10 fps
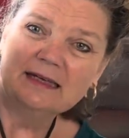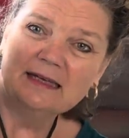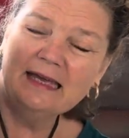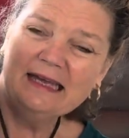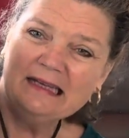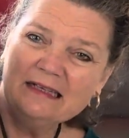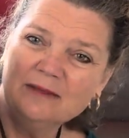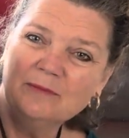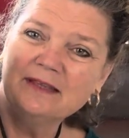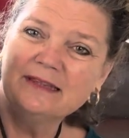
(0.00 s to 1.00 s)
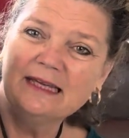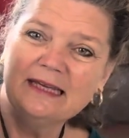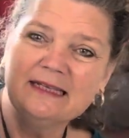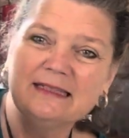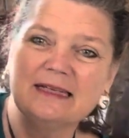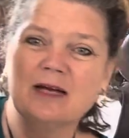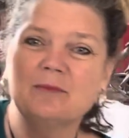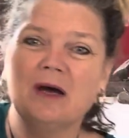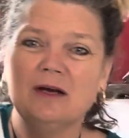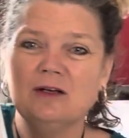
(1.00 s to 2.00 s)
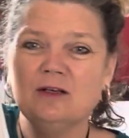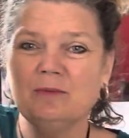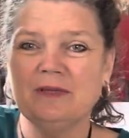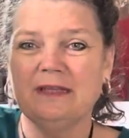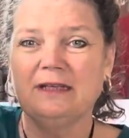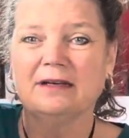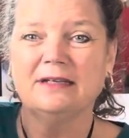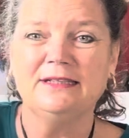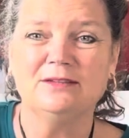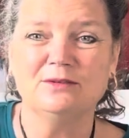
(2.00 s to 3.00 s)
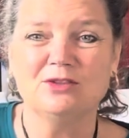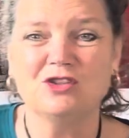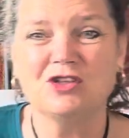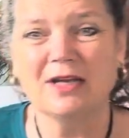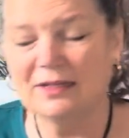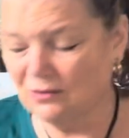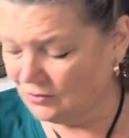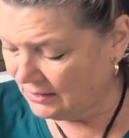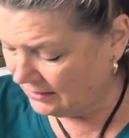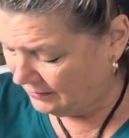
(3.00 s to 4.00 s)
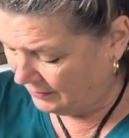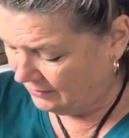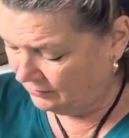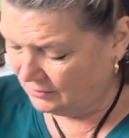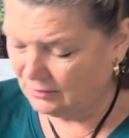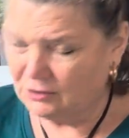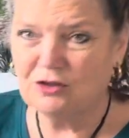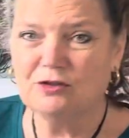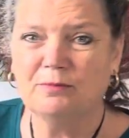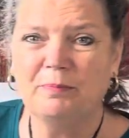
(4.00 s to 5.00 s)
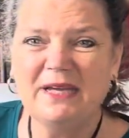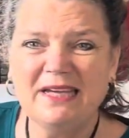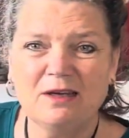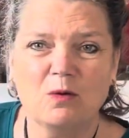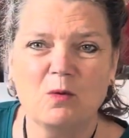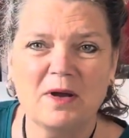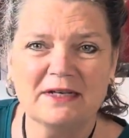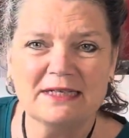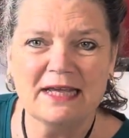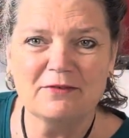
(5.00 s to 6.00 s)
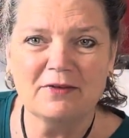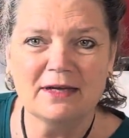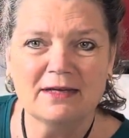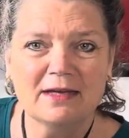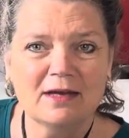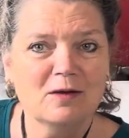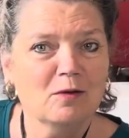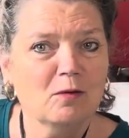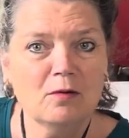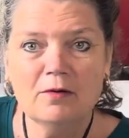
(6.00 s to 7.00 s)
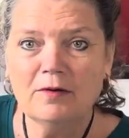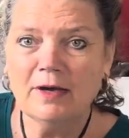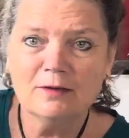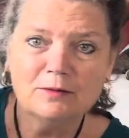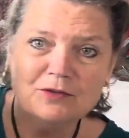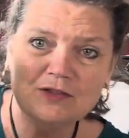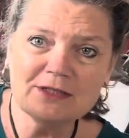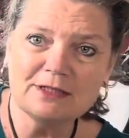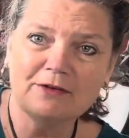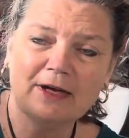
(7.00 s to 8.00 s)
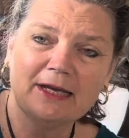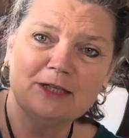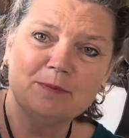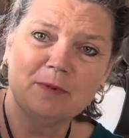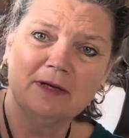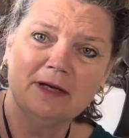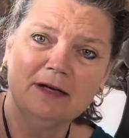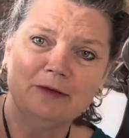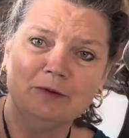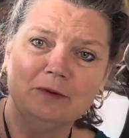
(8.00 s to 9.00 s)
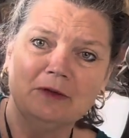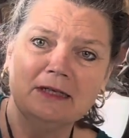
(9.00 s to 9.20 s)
and I'm at the end come home and then I need to change it because it's too big or whatever, or I could just create my own.